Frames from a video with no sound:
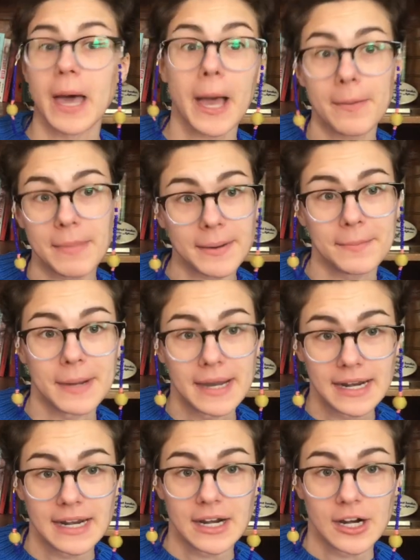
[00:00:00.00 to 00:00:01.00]
hubbub
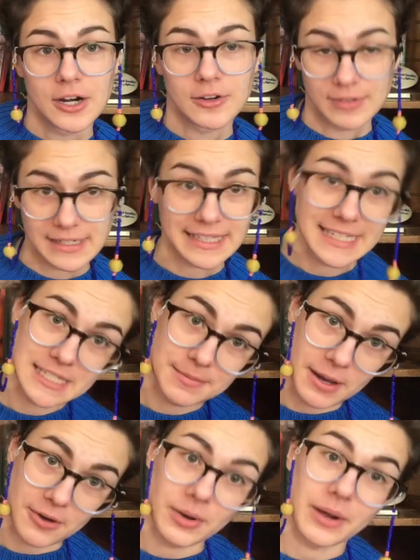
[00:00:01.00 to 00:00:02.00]
really is about.